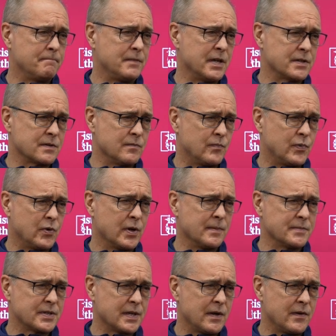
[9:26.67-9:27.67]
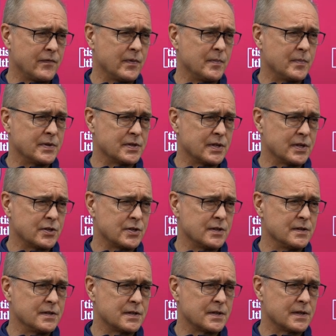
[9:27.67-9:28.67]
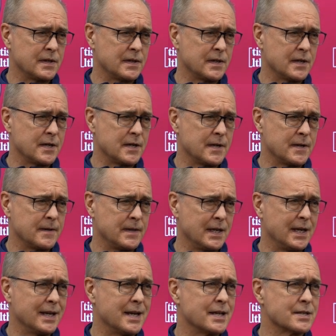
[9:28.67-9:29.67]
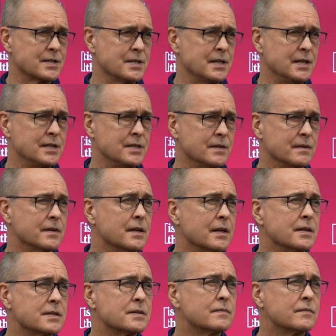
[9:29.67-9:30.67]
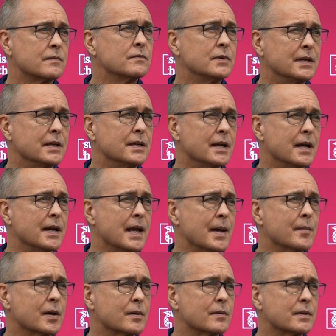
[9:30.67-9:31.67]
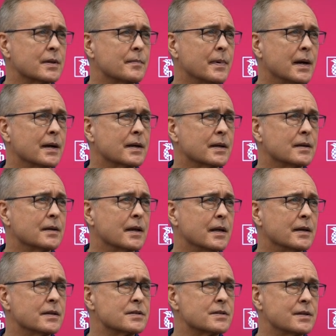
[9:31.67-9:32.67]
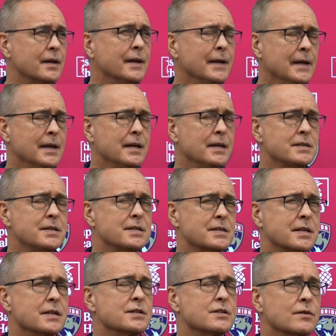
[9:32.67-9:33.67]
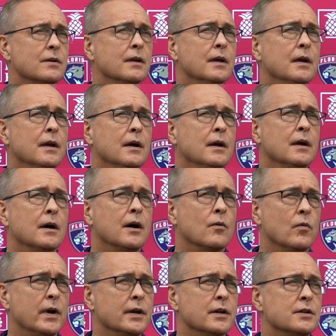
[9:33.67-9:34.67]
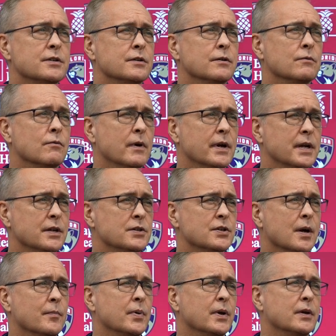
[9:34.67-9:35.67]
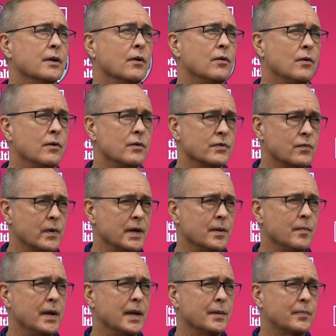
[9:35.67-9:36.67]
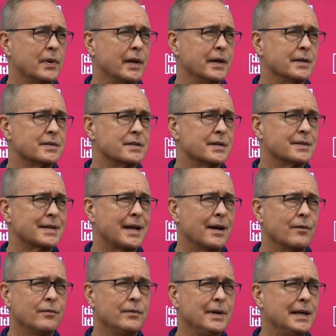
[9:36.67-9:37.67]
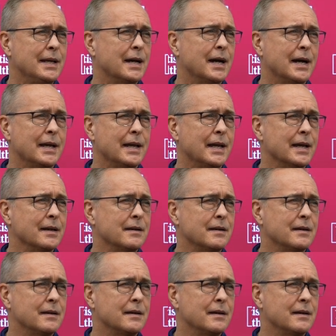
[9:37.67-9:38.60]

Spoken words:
doesn't put himself in positions that he doesn't need to, and then he's really dynamic with the puck. And his decision on when to shoot, when to jump into holes, when to make plays is really high end.